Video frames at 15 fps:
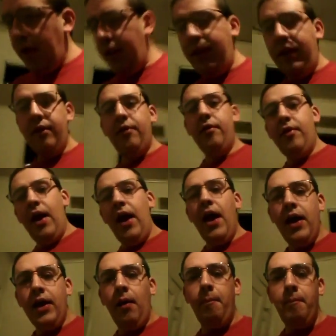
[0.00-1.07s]
Bayley gets a
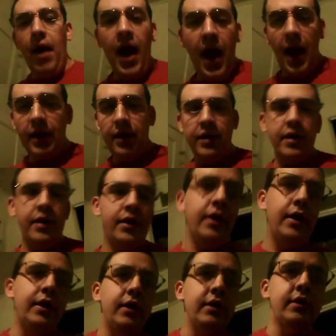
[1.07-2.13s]
tag back
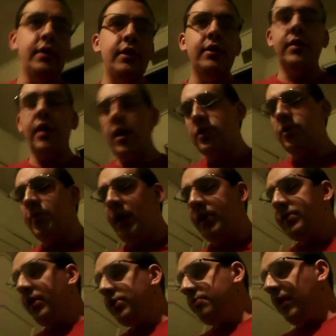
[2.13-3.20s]
to Sasha
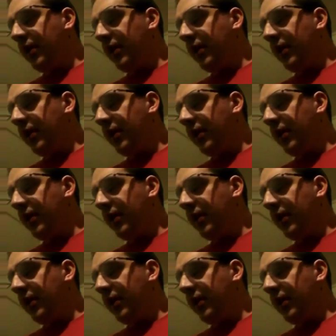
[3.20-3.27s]
Banks. Sasha